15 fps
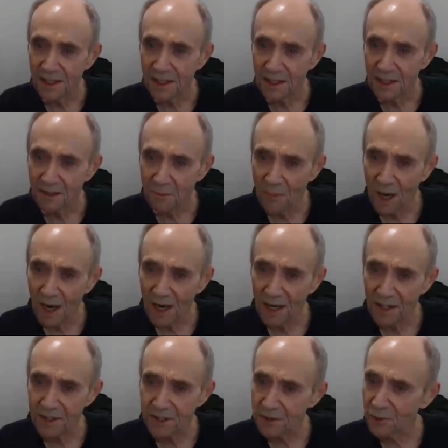in
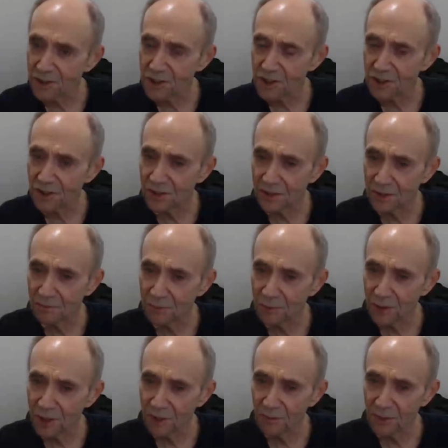minds, which
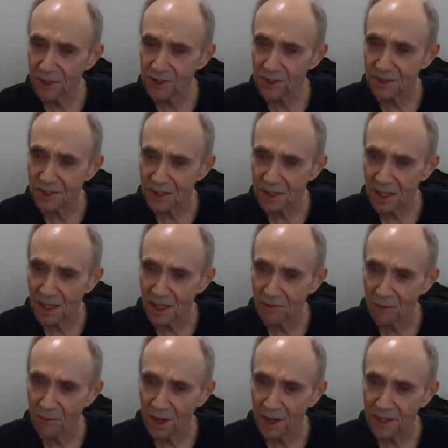pretty much is
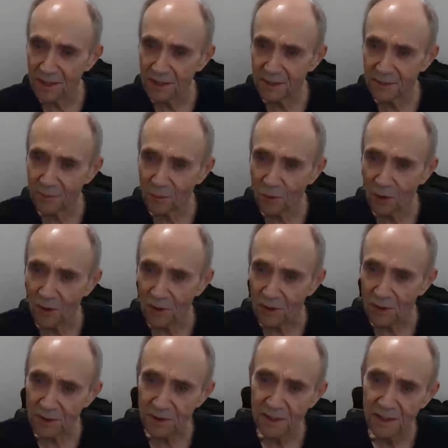everybody in the
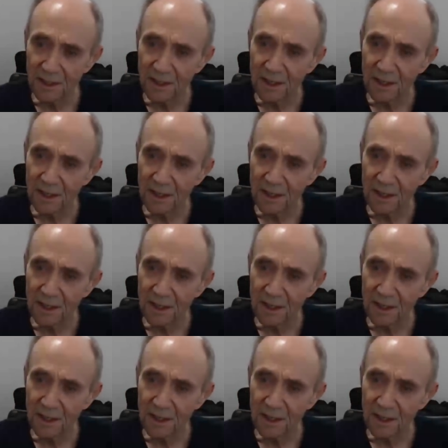world.